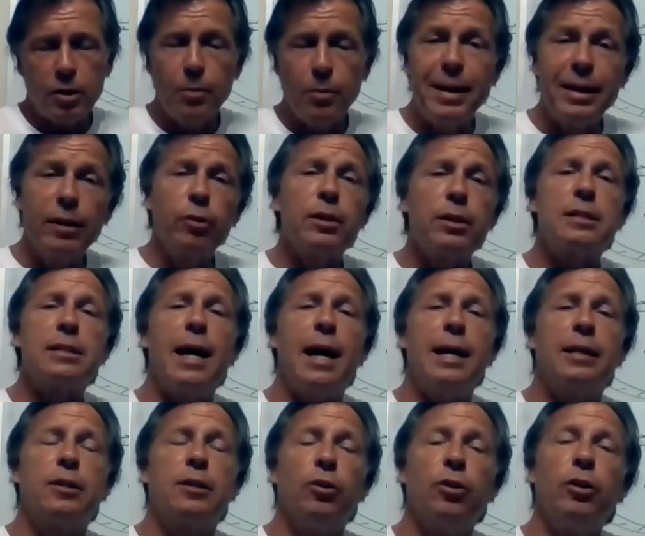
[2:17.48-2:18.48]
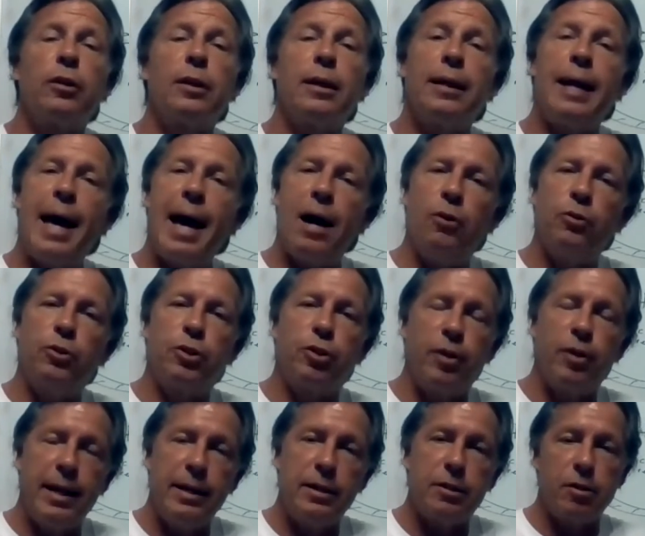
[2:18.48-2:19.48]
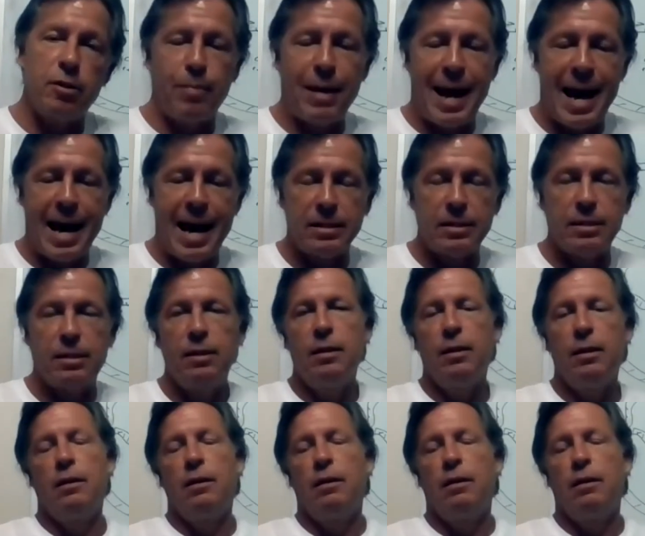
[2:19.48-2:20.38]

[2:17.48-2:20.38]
So Mendel decided to look at how traits are passed